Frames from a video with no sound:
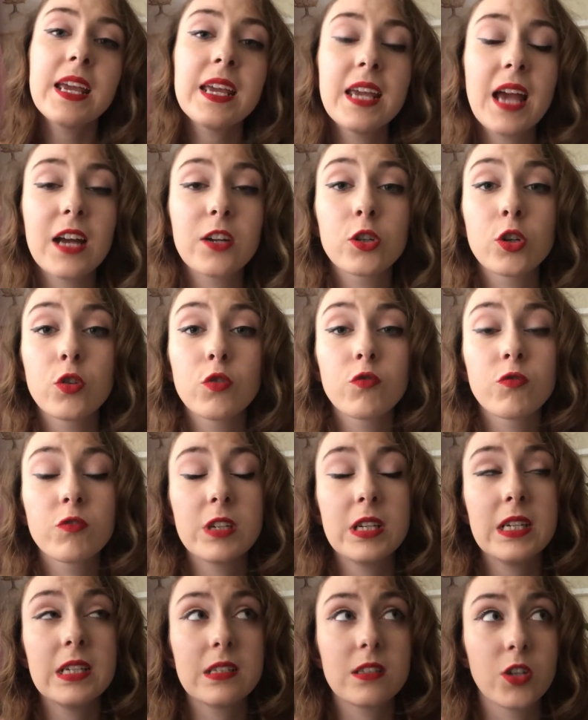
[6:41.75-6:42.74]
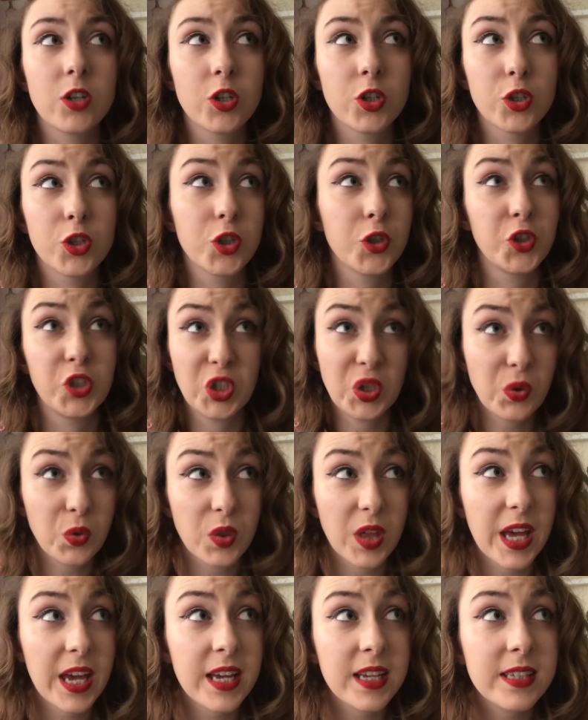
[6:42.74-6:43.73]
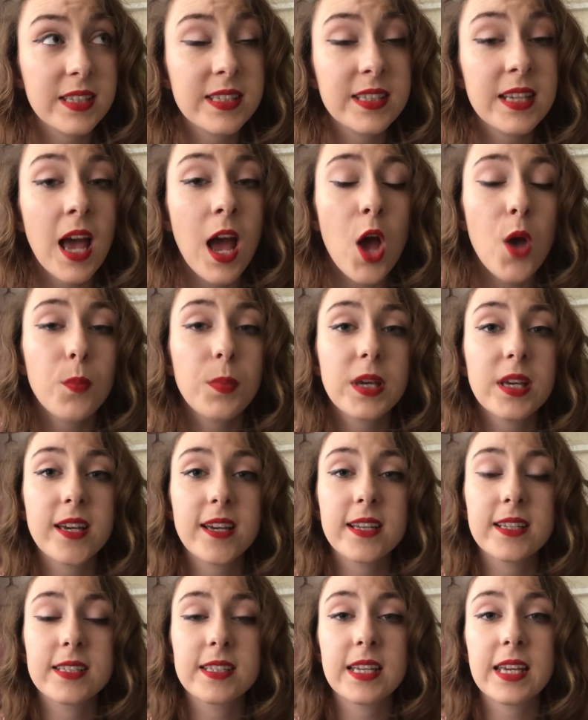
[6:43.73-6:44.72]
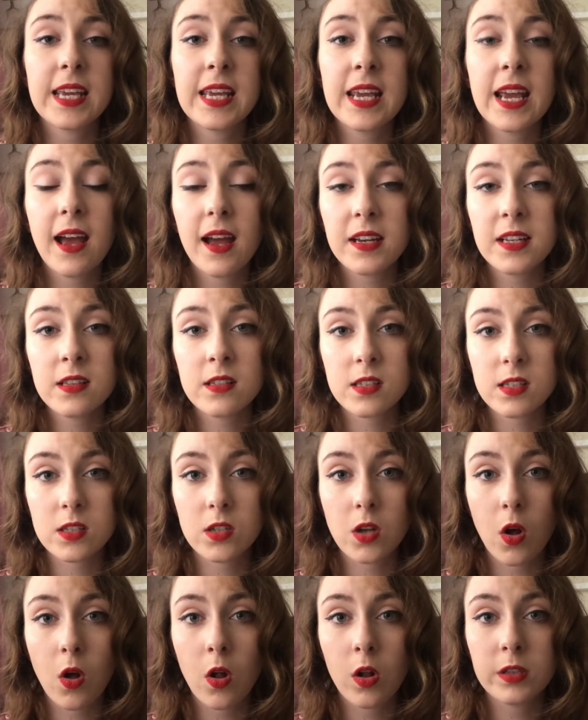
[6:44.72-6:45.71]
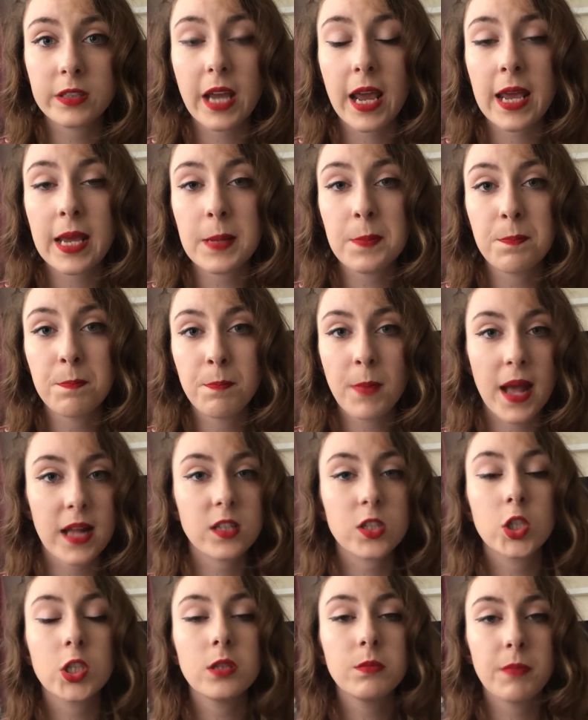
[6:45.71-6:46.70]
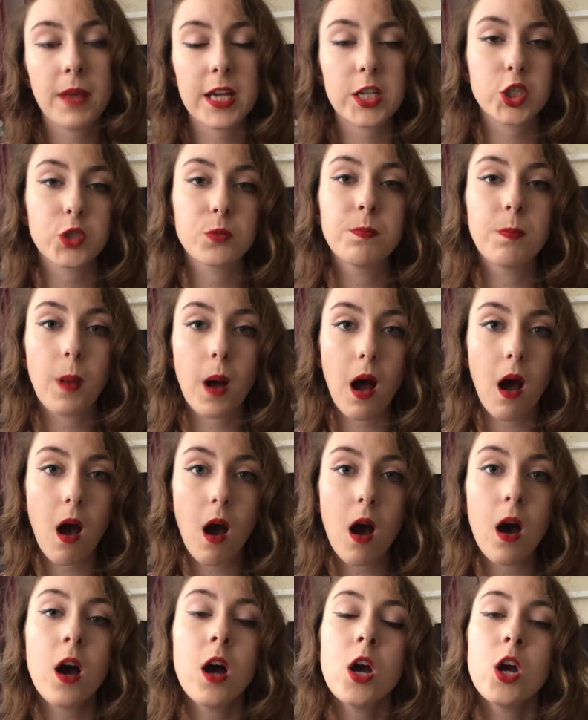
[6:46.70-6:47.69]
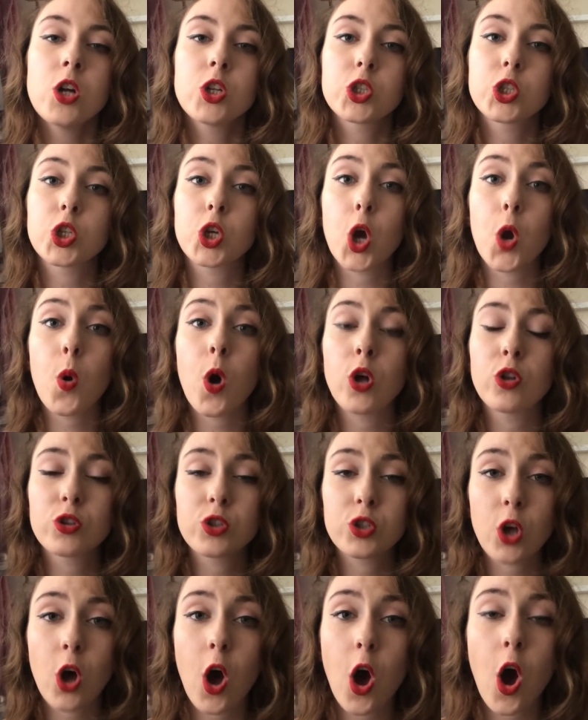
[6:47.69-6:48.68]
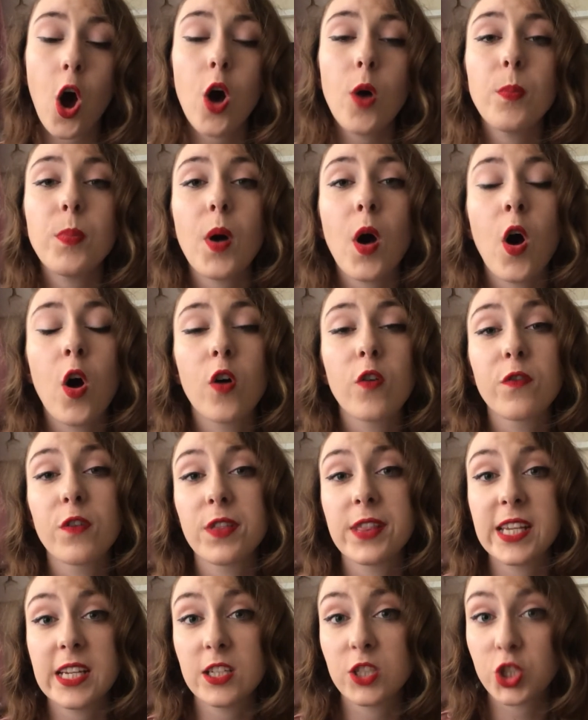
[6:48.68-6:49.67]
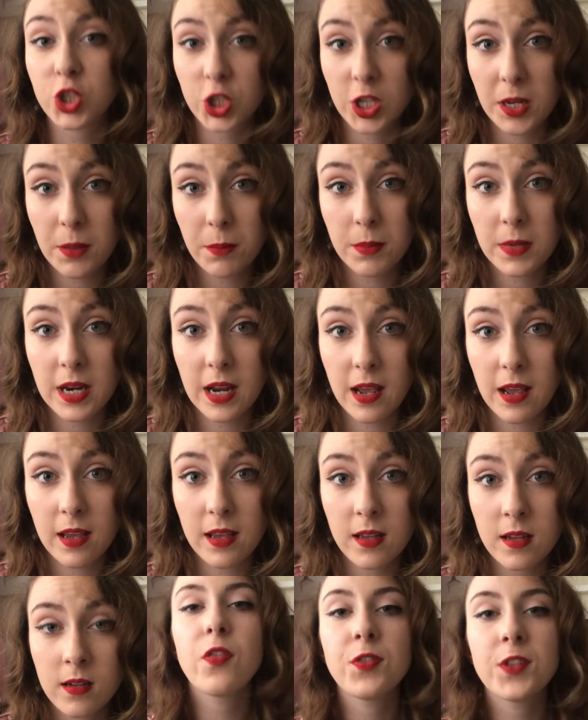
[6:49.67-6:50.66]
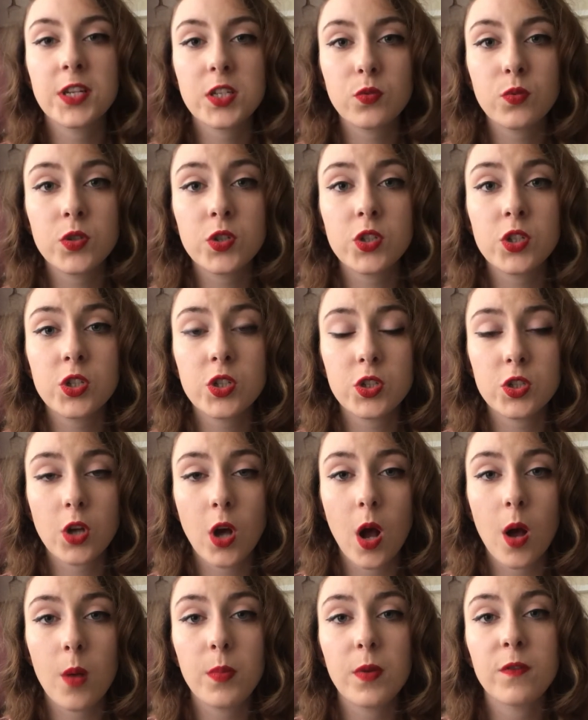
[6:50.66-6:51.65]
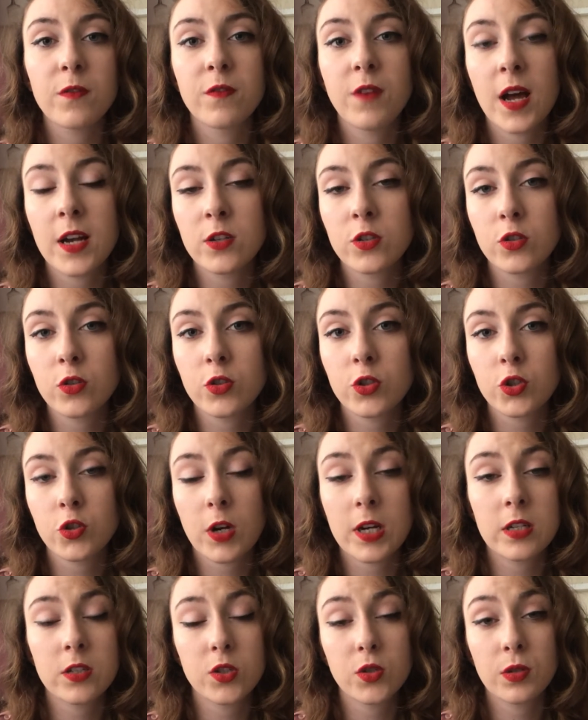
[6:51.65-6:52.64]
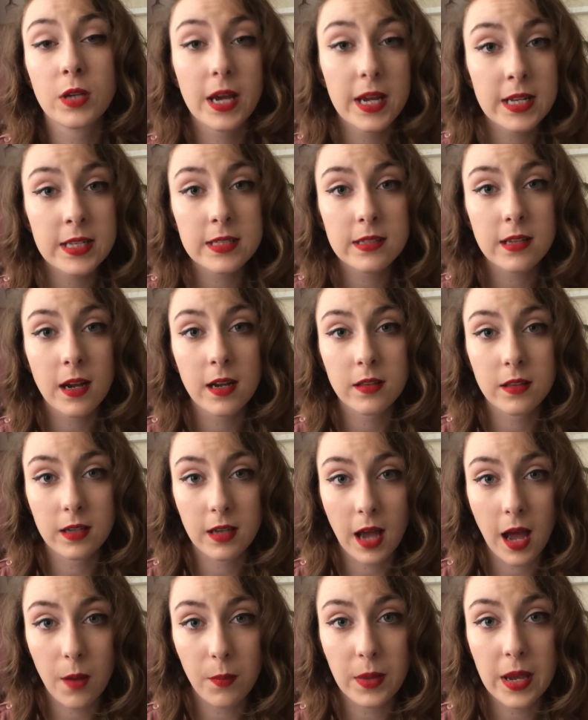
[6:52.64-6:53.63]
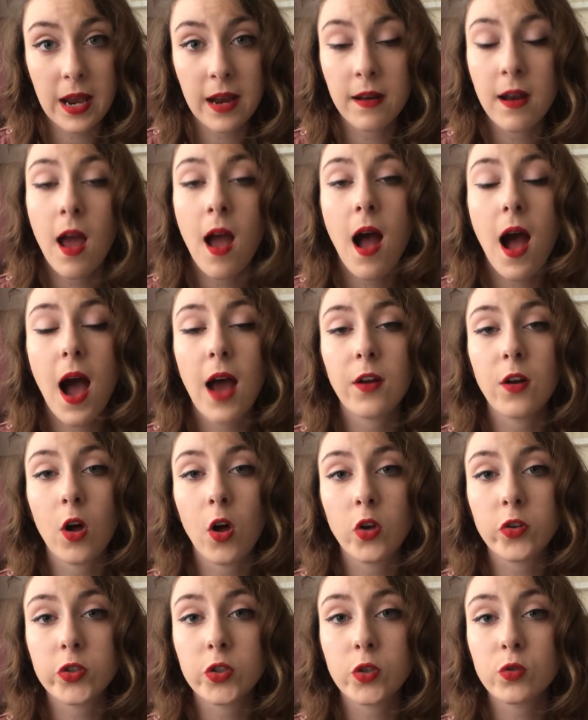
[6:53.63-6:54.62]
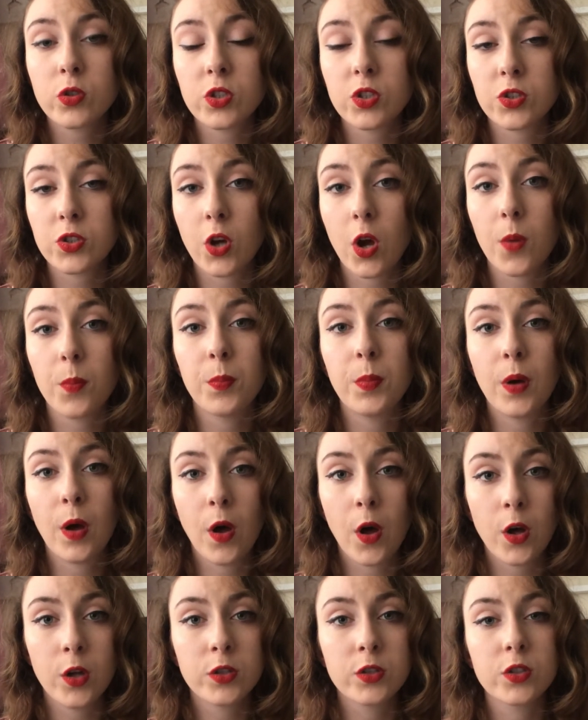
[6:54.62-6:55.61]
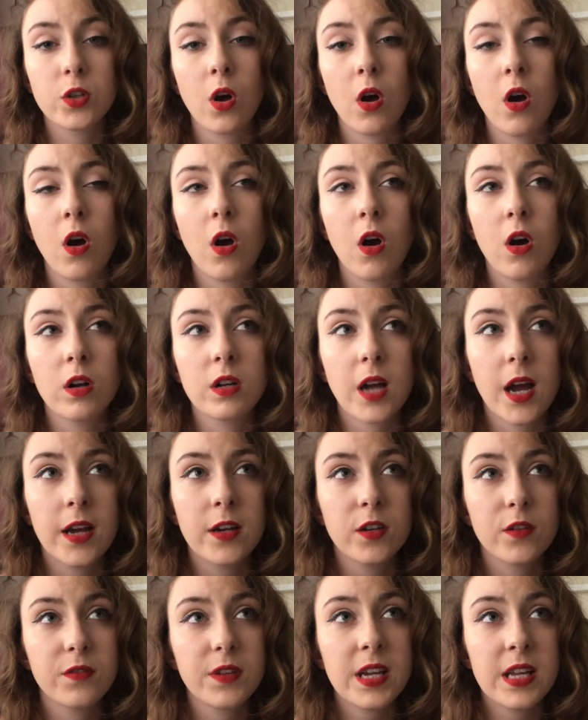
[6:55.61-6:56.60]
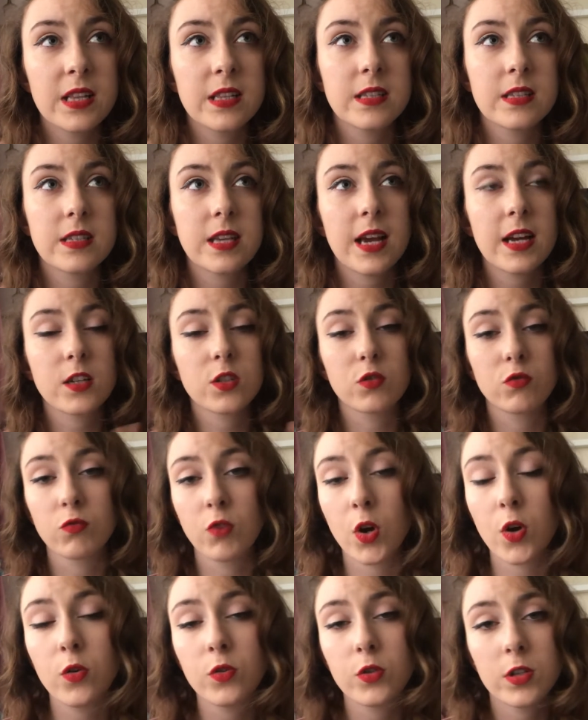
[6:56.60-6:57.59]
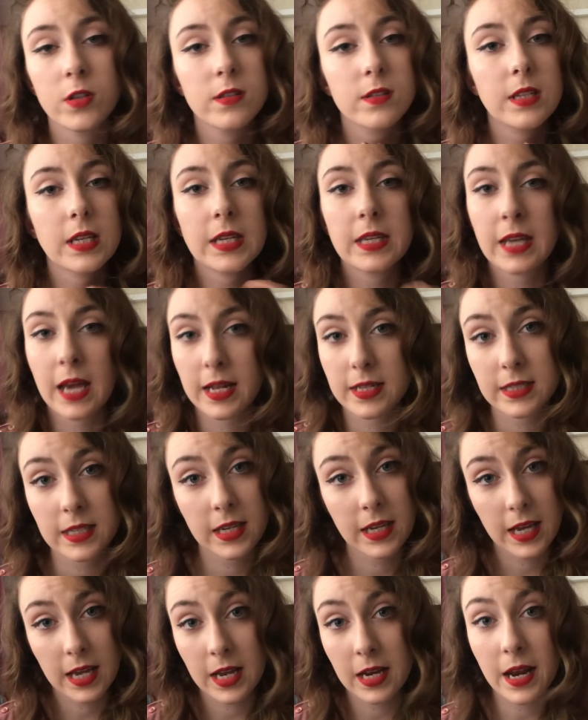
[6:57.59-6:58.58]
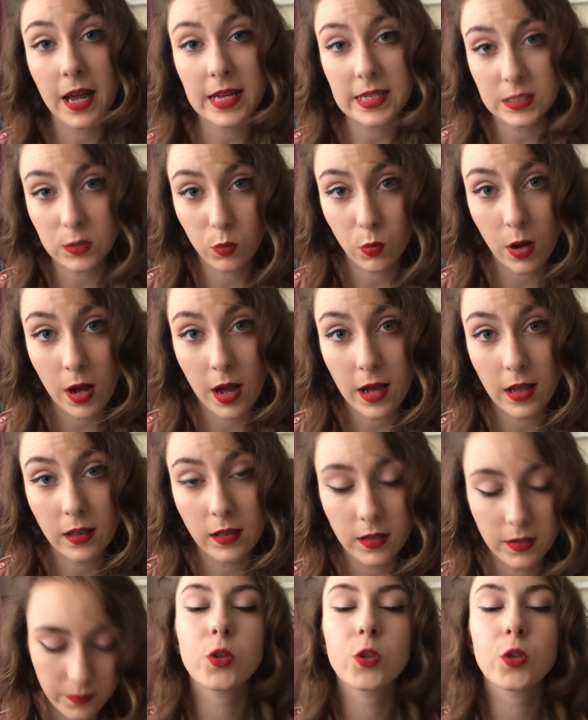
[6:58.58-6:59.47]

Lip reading: He had no reason to do this because he had installed a metal mesh bar to go on top of the chimney. And this was to stop vandals trying to get inside the cabin, and also to stop birds or kind of insects, rodents getting in as well.